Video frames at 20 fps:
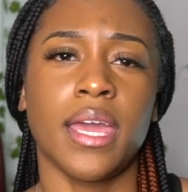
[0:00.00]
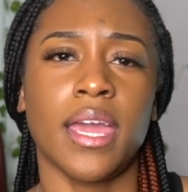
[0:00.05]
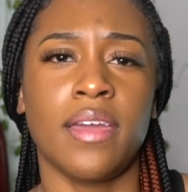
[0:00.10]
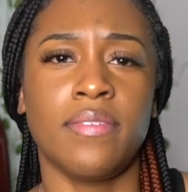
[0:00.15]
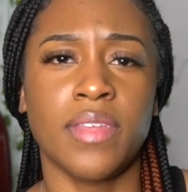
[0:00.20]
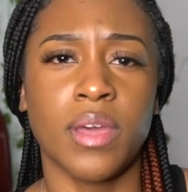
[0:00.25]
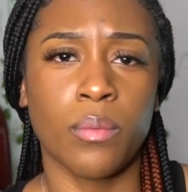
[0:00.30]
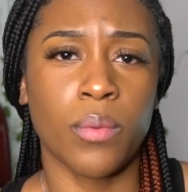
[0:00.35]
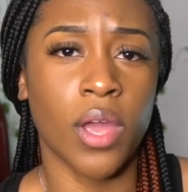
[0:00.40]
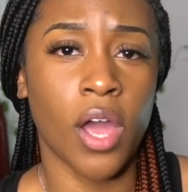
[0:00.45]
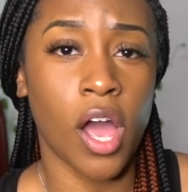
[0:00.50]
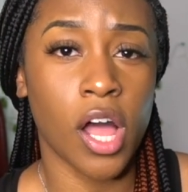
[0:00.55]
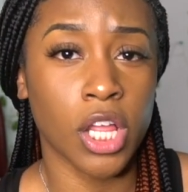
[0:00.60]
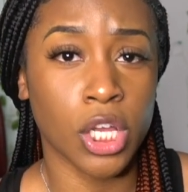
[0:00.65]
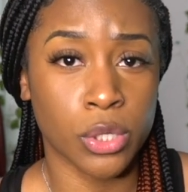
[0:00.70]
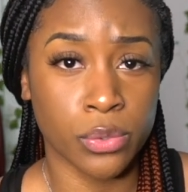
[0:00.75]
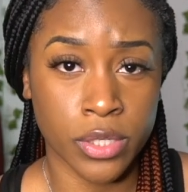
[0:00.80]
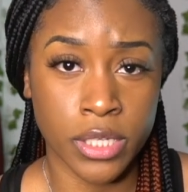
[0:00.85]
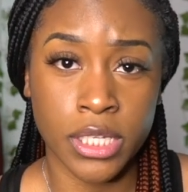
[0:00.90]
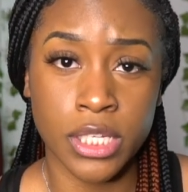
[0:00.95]
And then we
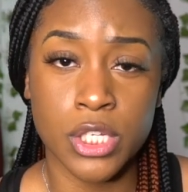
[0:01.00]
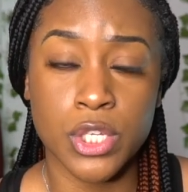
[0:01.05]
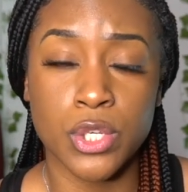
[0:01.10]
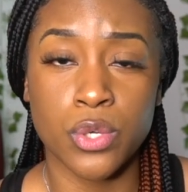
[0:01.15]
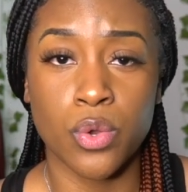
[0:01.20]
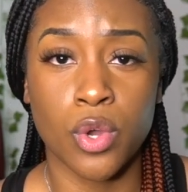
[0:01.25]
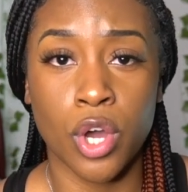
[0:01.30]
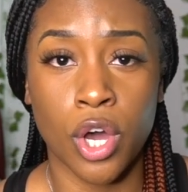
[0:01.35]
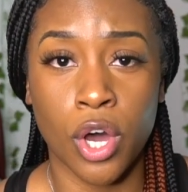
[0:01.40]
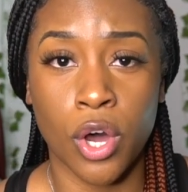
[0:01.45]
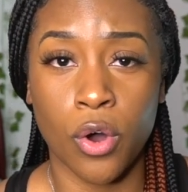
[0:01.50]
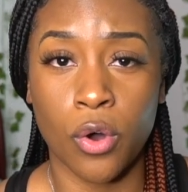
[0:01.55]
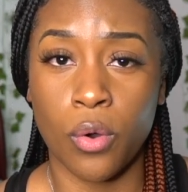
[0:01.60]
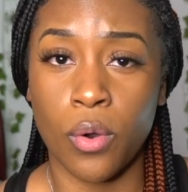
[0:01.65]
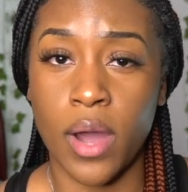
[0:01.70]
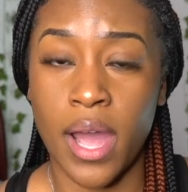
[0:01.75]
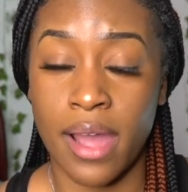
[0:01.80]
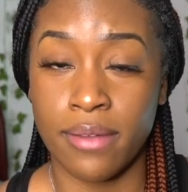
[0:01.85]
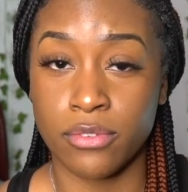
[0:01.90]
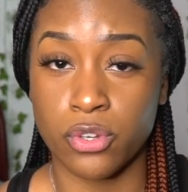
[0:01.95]
all agreed to
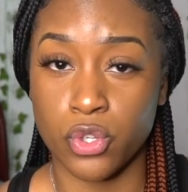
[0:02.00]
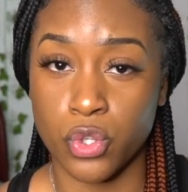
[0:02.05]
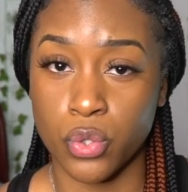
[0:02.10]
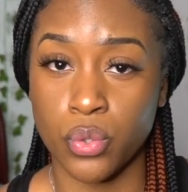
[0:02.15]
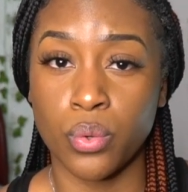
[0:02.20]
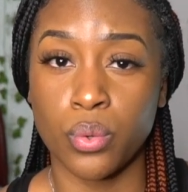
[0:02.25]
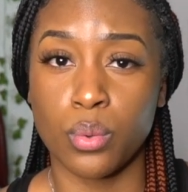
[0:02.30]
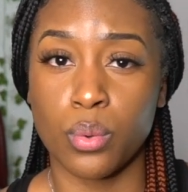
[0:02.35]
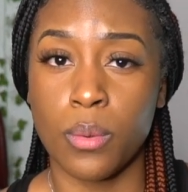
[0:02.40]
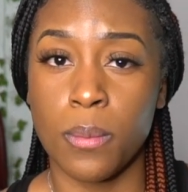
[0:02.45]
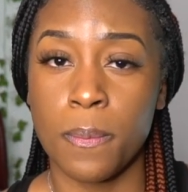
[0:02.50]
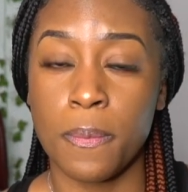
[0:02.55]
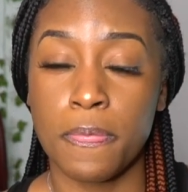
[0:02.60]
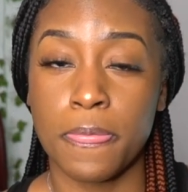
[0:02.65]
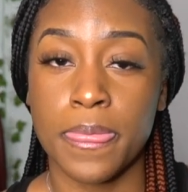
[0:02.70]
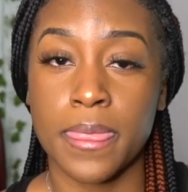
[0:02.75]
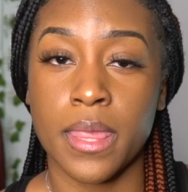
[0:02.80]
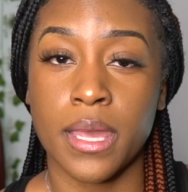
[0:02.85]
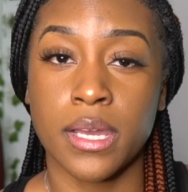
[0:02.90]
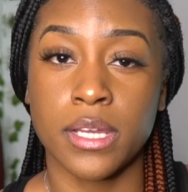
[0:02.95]
go after school
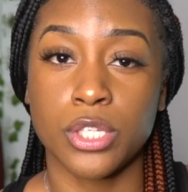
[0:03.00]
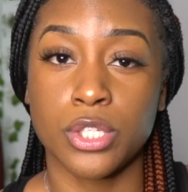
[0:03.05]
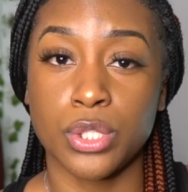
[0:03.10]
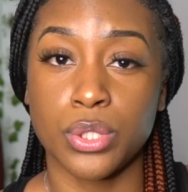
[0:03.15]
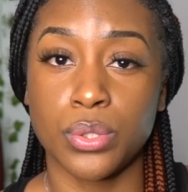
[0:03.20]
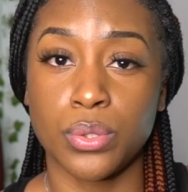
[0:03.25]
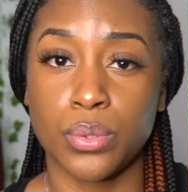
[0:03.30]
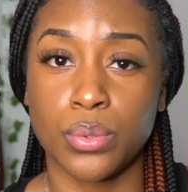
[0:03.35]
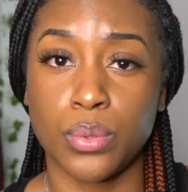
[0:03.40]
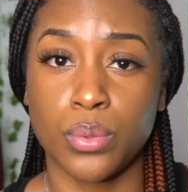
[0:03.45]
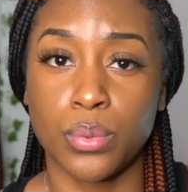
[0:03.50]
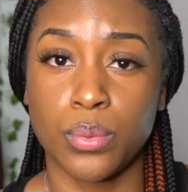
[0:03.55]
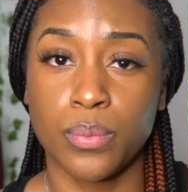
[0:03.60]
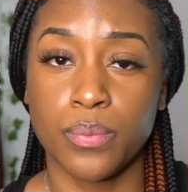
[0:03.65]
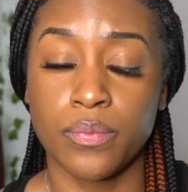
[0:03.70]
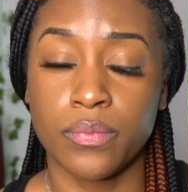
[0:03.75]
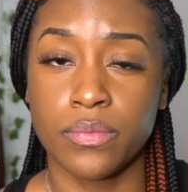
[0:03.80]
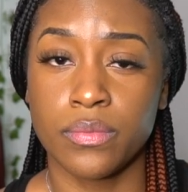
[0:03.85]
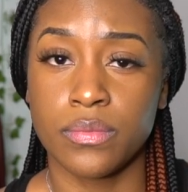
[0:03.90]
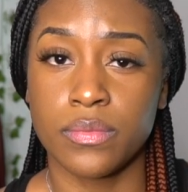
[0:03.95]

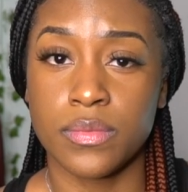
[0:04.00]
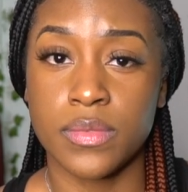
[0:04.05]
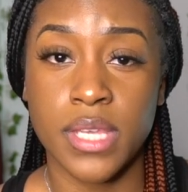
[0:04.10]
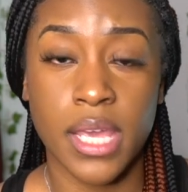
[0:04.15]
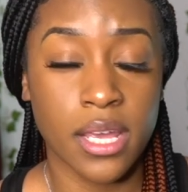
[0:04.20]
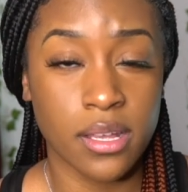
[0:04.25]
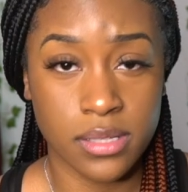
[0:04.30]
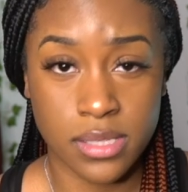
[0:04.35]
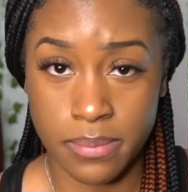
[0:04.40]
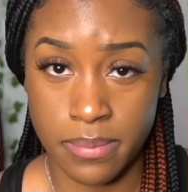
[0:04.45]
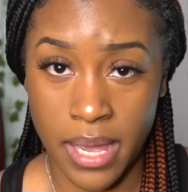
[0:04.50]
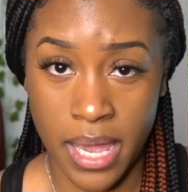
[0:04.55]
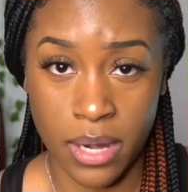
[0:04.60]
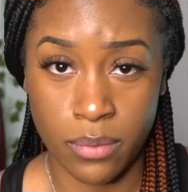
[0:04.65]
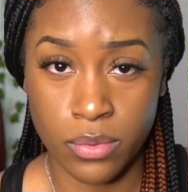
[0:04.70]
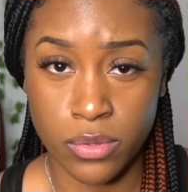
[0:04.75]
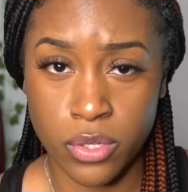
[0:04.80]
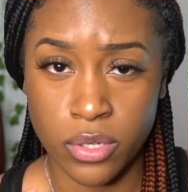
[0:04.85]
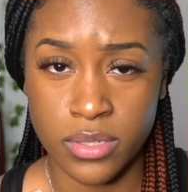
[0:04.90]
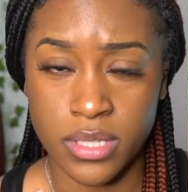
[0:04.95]
to tell
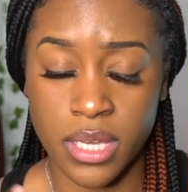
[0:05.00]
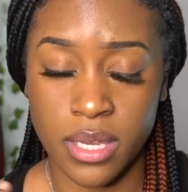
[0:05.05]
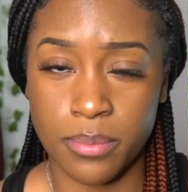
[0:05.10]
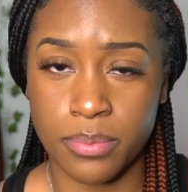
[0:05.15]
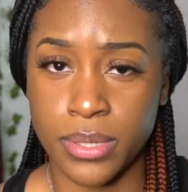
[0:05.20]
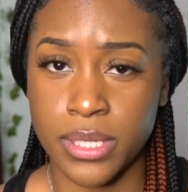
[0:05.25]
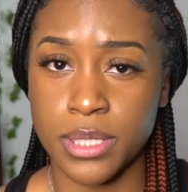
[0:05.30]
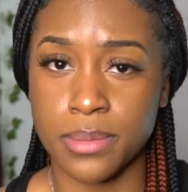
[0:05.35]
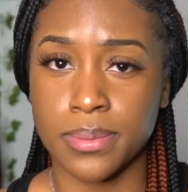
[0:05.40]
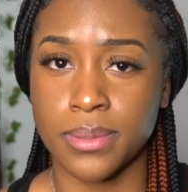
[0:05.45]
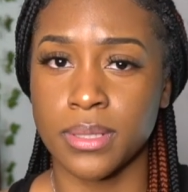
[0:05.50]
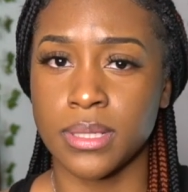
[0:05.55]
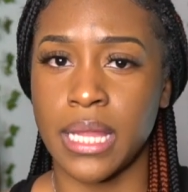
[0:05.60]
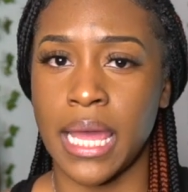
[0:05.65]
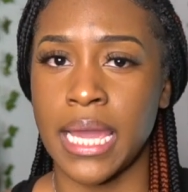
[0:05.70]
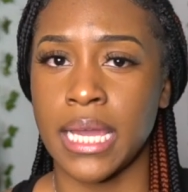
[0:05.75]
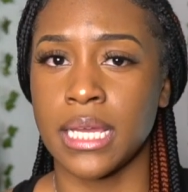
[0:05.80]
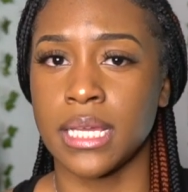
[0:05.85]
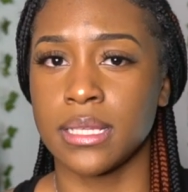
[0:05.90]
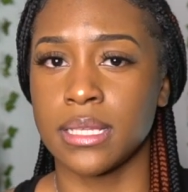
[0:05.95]
somebody. We was gonna tell the principal,
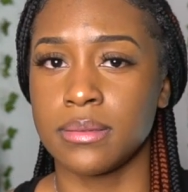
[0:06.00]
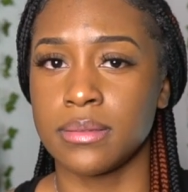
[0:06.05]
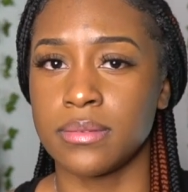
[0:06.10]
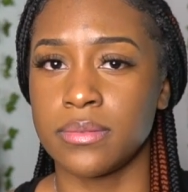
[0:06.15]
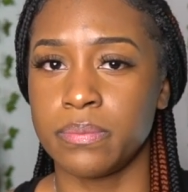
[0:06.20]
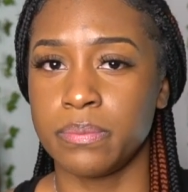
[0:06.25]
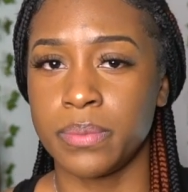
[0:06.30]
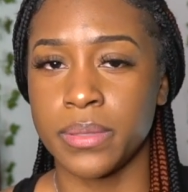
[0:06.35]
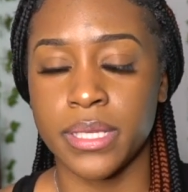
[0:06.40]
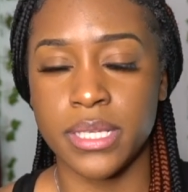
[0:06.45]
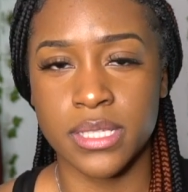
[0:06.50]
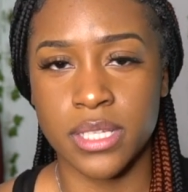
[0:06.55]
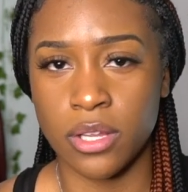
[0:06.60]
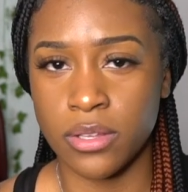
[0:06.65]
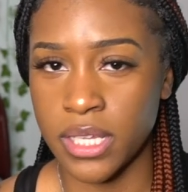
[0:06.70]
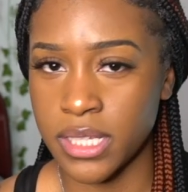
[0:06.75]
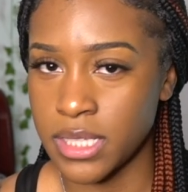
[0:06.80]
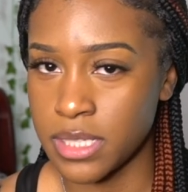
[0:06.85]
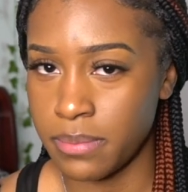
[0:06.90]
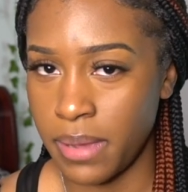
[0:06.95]
like, please
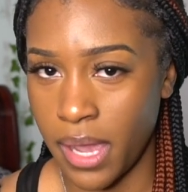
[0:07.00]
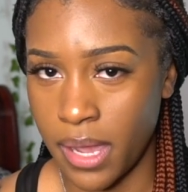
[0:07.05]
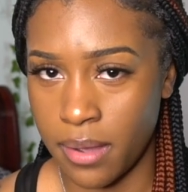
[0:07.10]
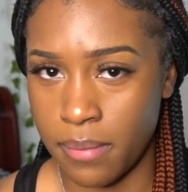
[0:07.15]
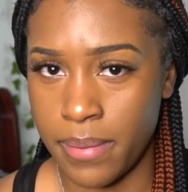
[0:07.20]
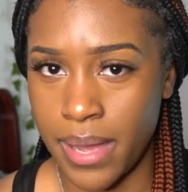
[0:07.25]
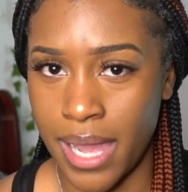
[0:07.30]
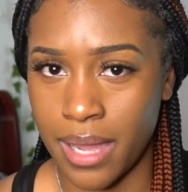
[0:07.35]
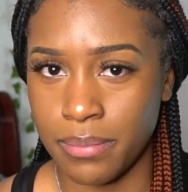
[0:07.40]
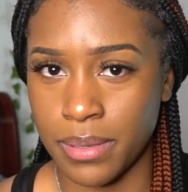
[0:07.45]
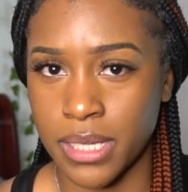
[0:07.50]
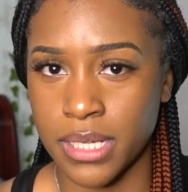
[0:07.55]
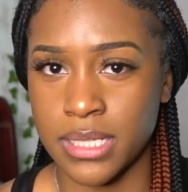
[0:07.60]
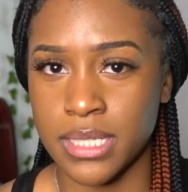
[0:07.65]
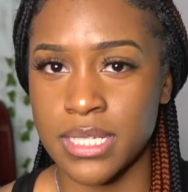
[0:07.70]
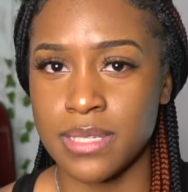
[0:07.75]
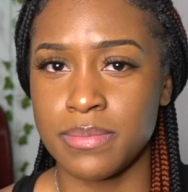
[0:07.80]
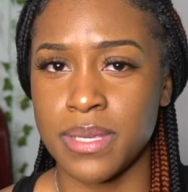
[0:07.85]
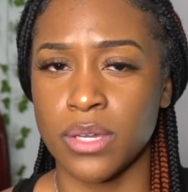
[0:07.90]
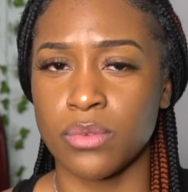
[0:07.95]
don't let this man come back because
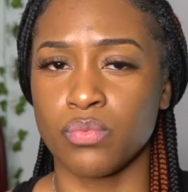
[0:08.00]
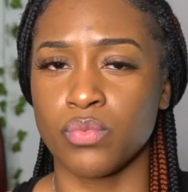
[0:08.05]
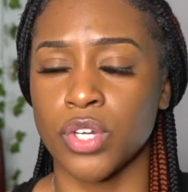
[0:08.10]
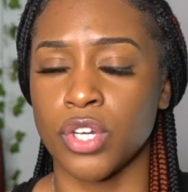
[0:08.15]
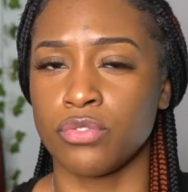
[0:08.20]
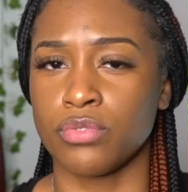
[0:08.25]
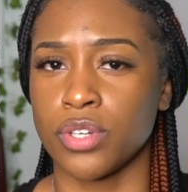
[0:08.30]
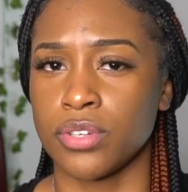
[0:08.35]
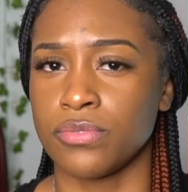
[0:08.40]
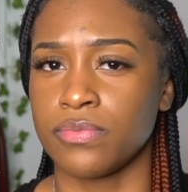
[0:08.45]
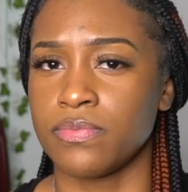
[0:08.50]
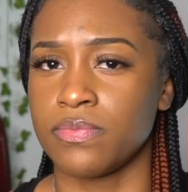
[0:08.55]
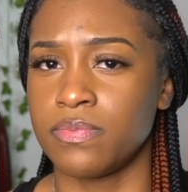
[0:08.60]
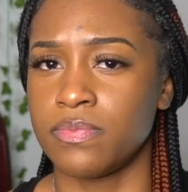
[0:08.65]
he's being real